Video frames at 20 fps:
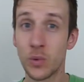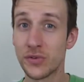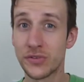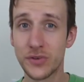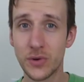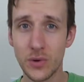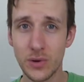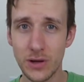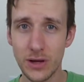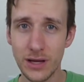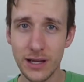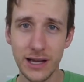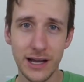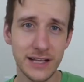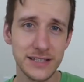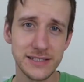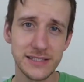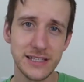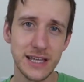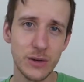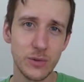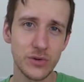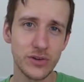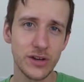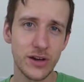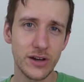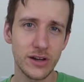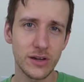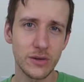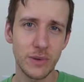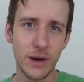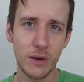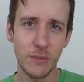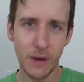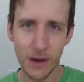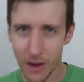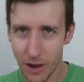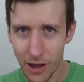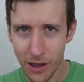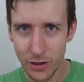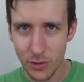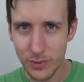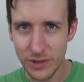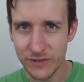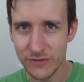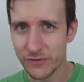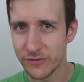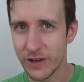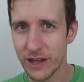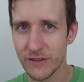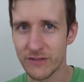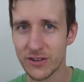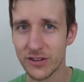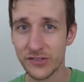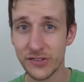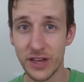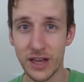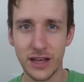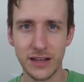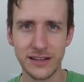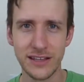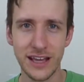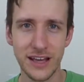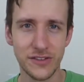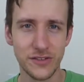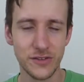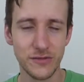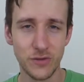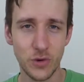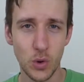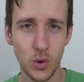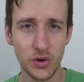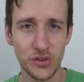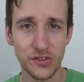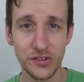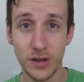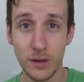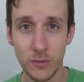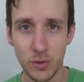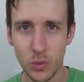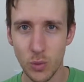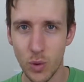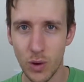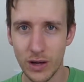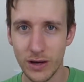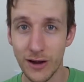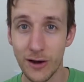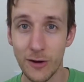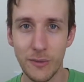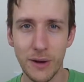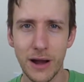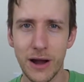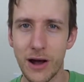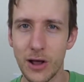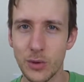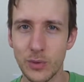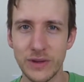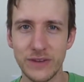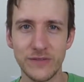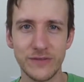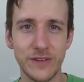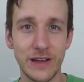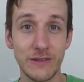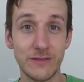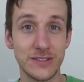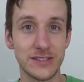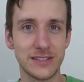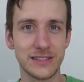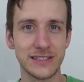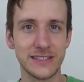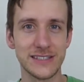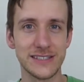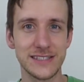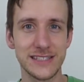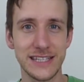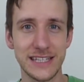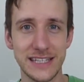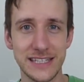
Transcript: What's going on, guys? Today we're talking about my Halloween favorites, and yes, of course, number one on my Halloween favorites list